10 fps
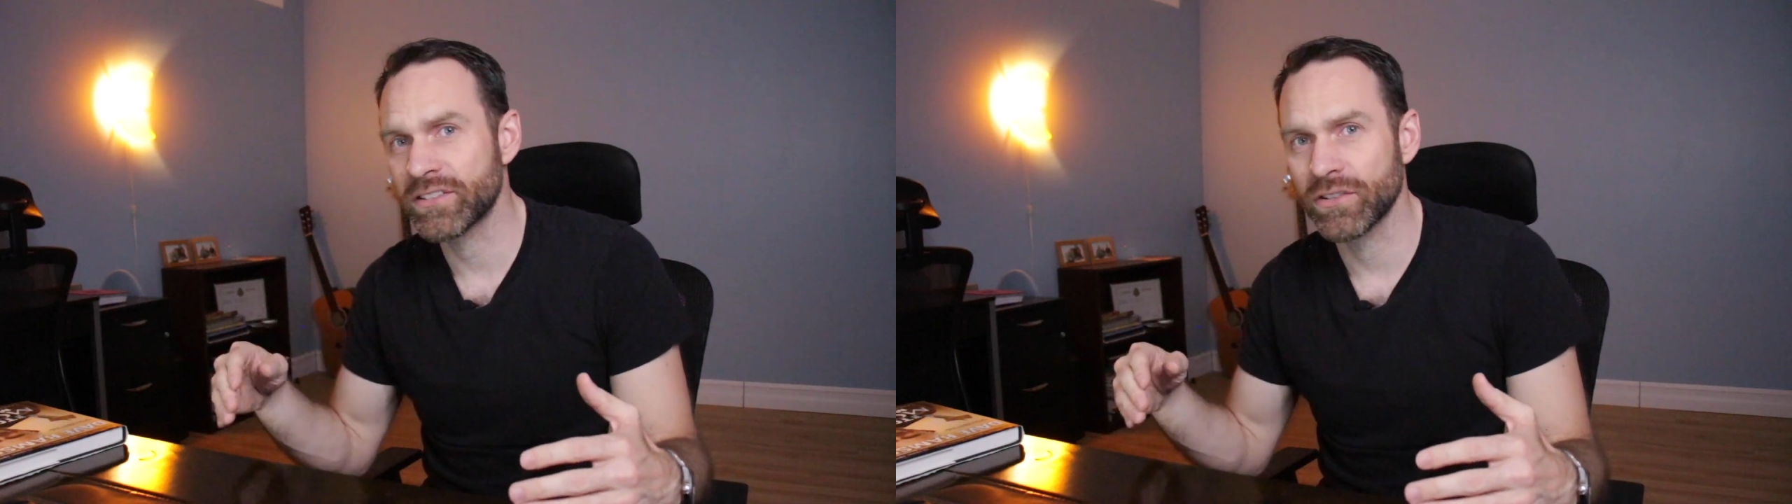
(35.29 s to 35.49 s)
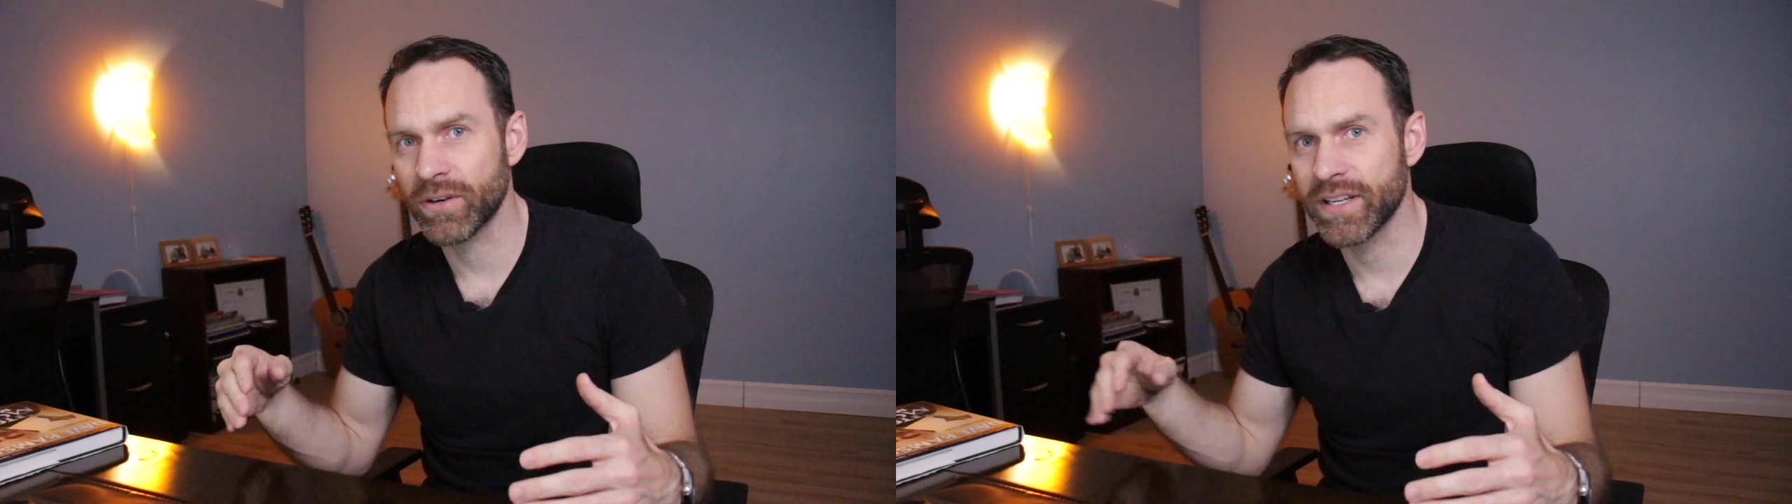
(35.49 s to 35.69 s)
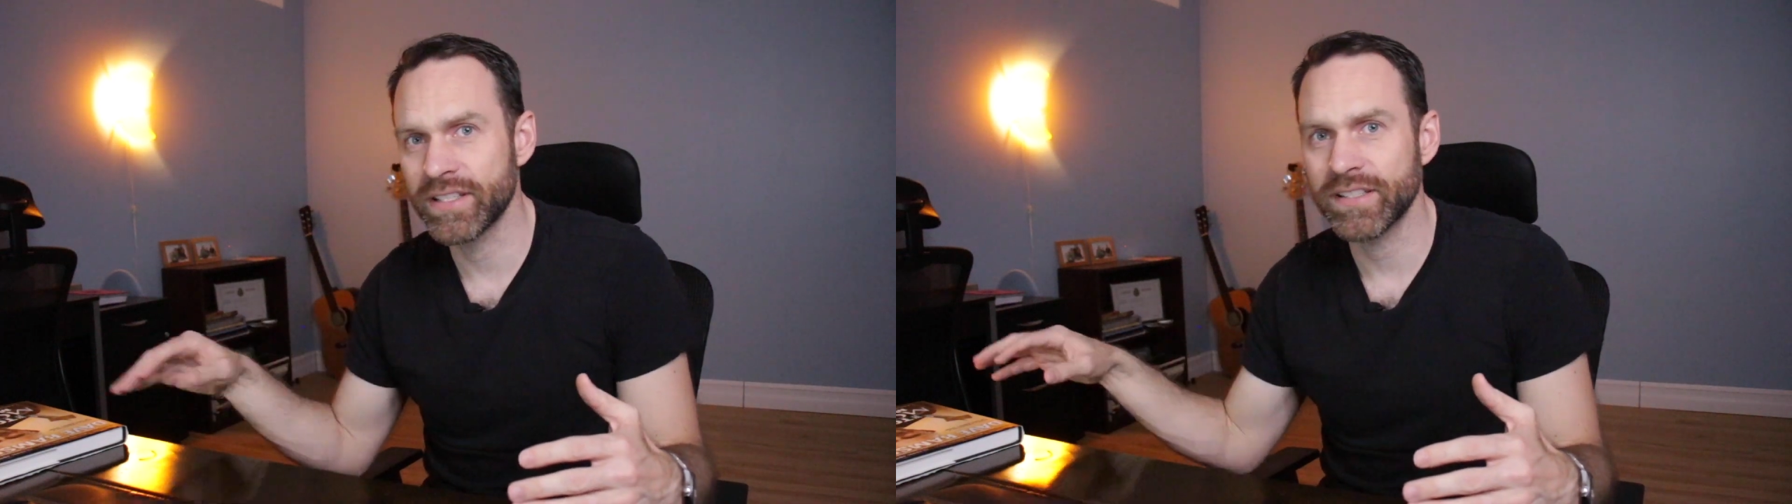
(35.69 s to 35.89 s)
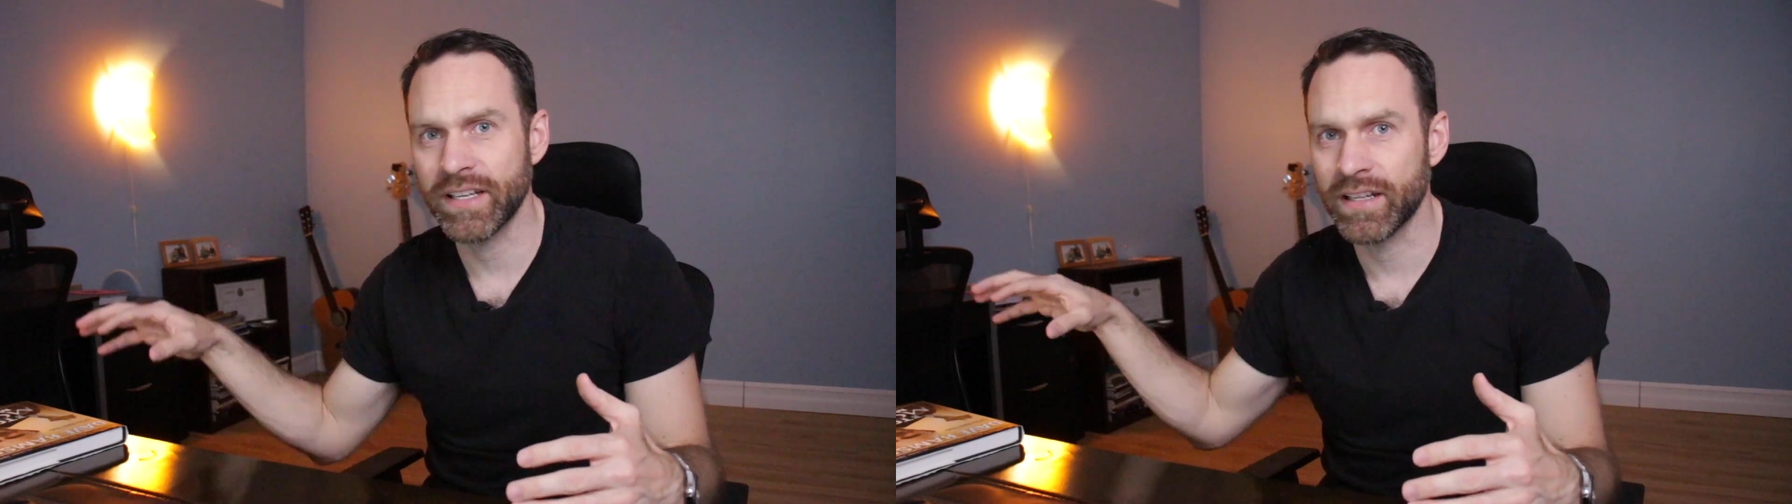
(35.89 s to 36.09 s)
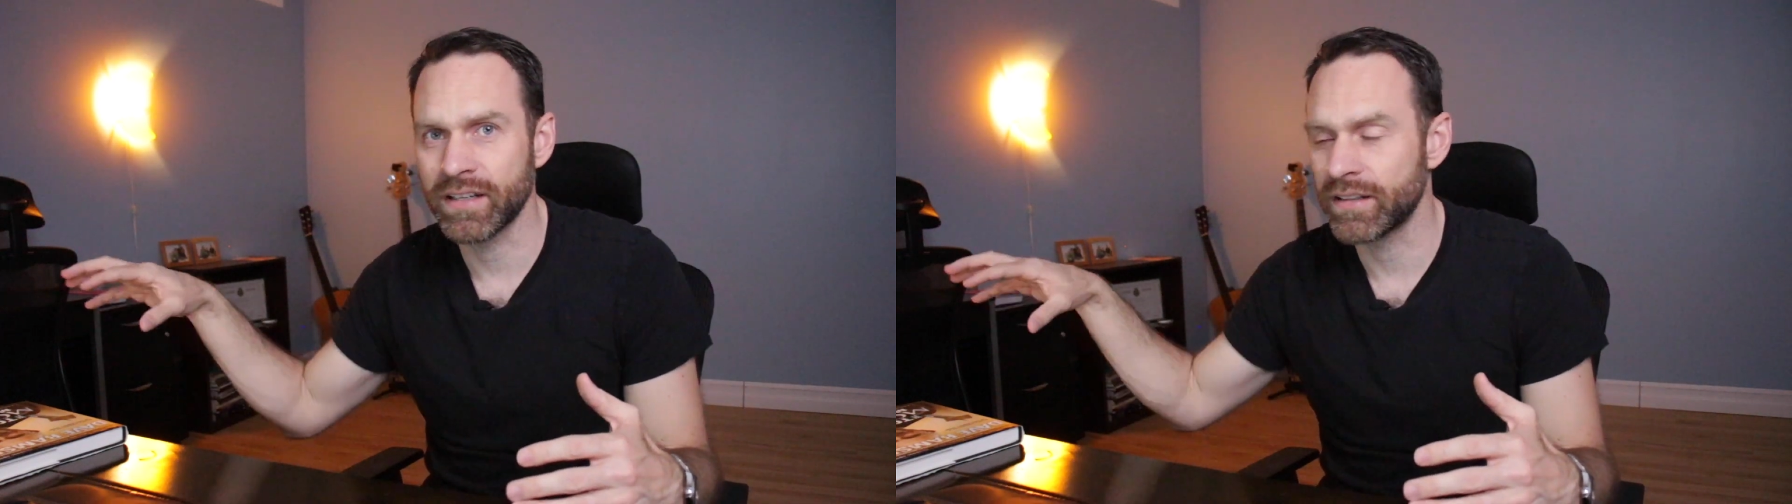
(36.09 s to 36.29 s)
stories
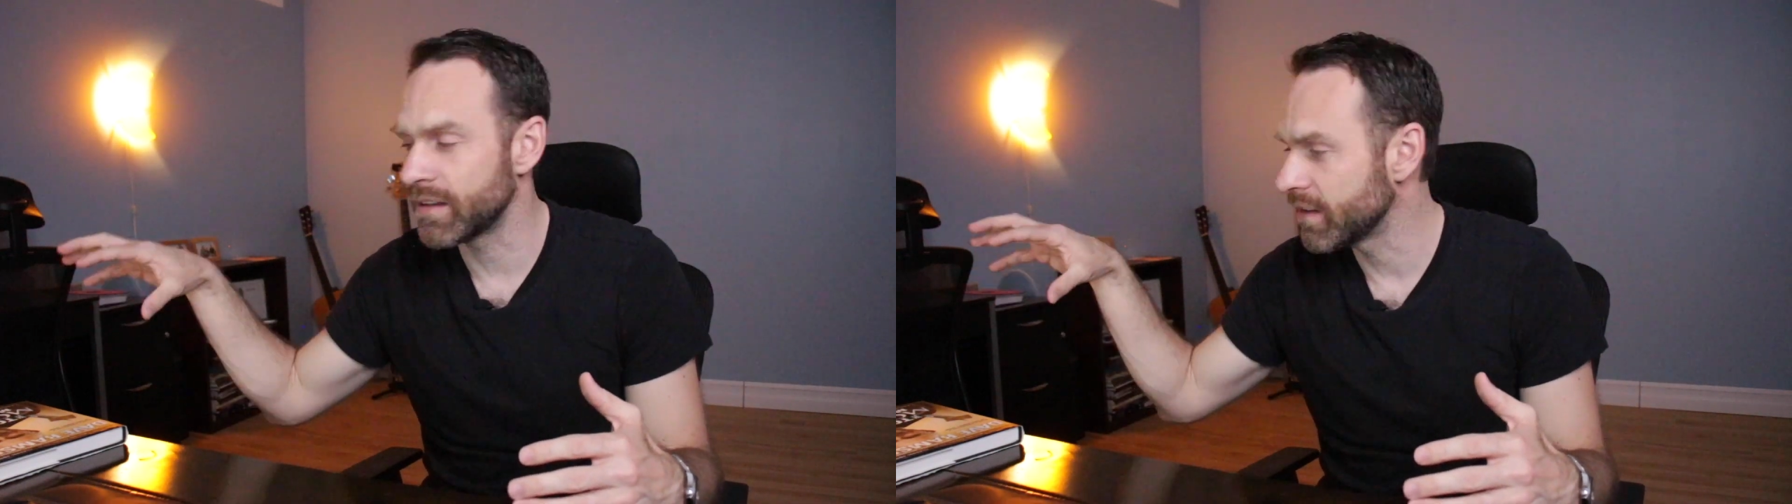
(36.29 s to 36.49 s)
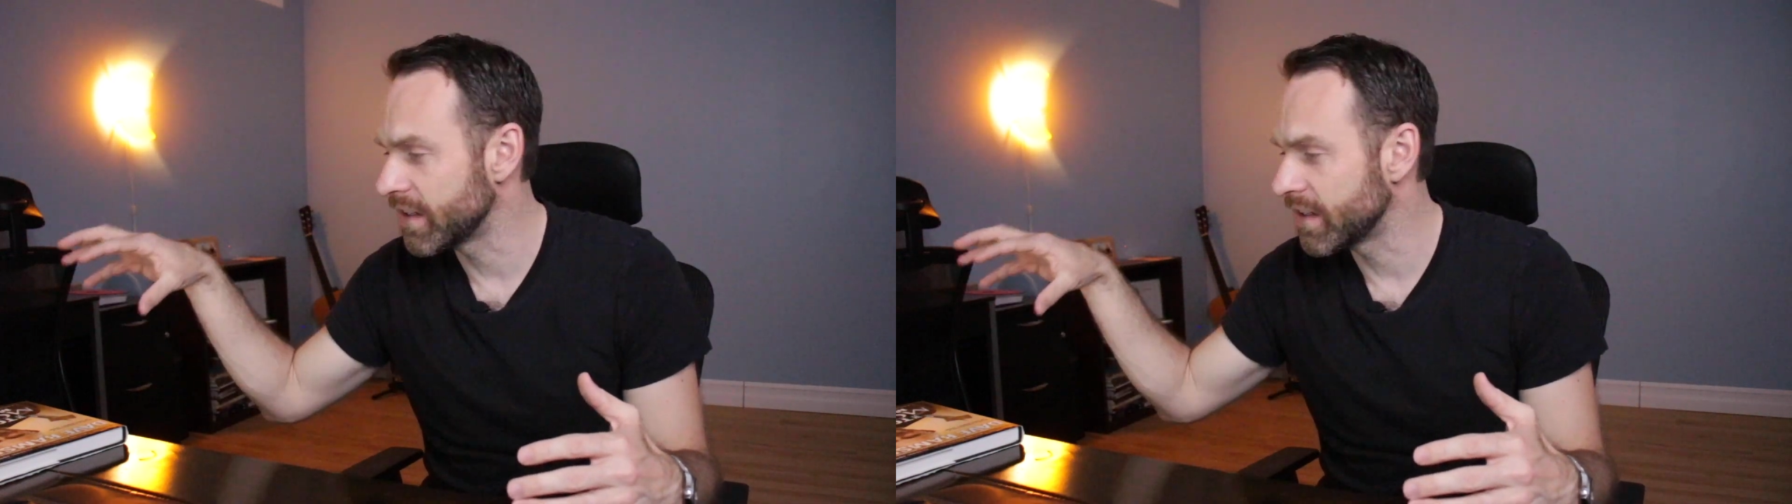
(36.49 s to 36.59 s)
in